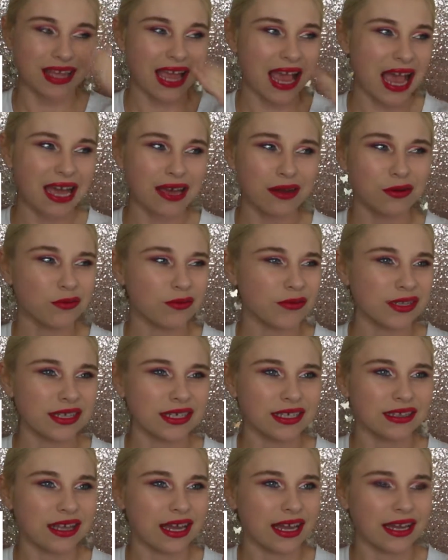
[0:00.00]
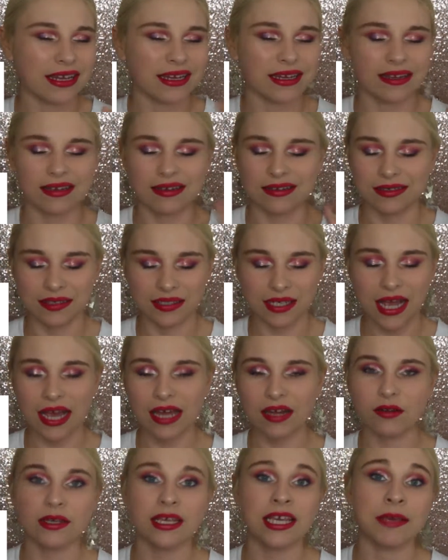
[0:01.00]
I
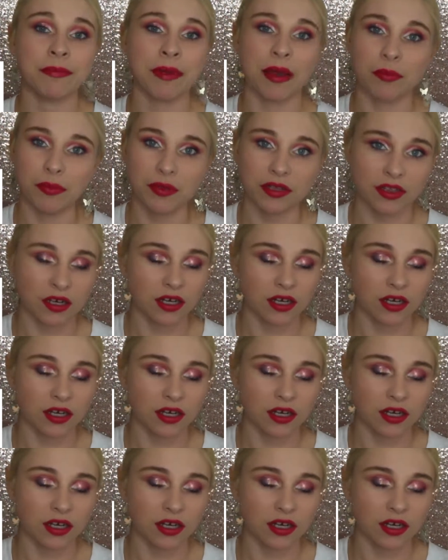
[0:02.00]
don't keep up with